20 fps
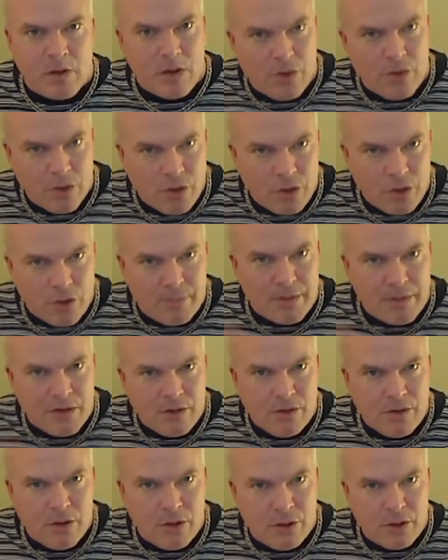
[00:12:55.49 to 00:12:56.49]
Noob,
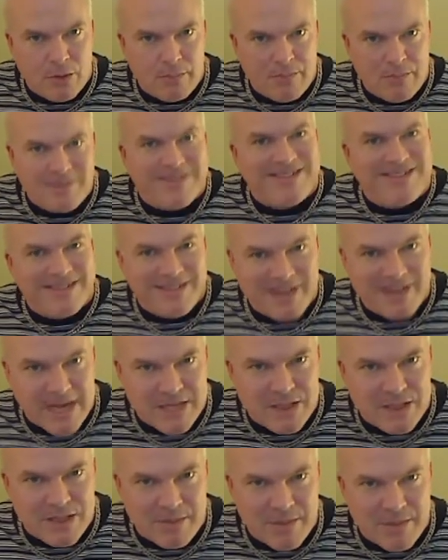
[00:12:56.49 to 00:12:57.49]
noob,
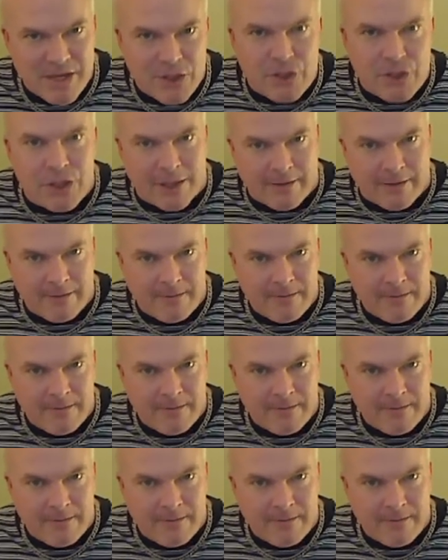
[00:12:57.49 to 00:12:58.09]
nice to meet you.